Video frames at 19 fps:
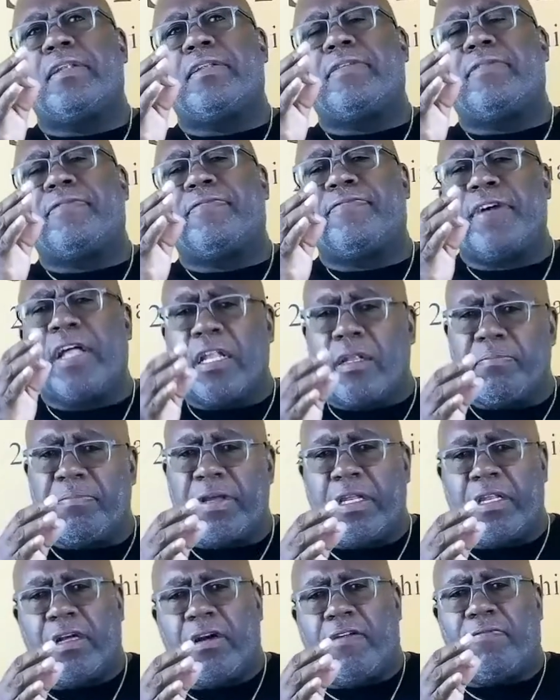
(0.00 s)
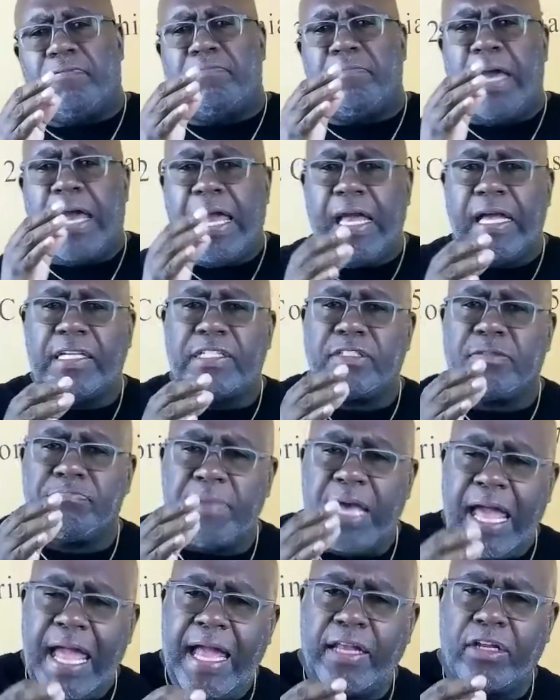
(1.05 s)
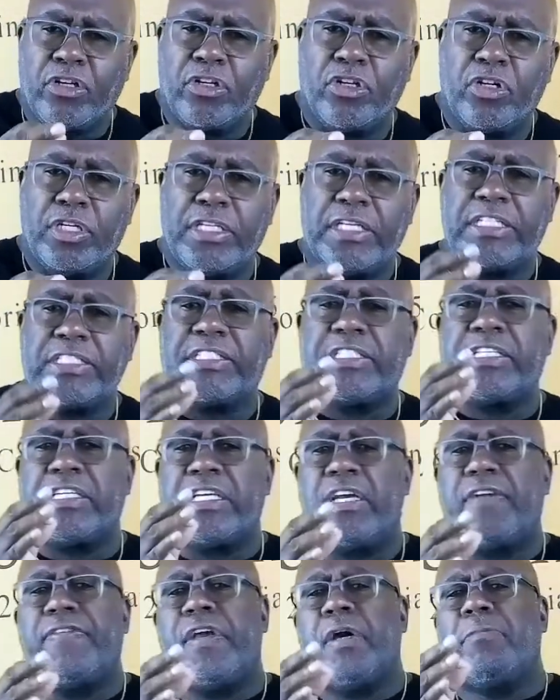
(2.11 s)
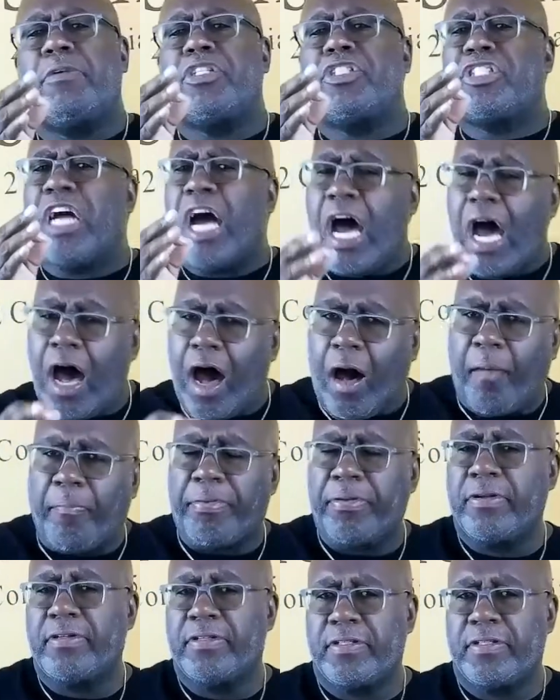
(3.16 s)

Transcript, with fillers: development of man's manhood is to give him a job.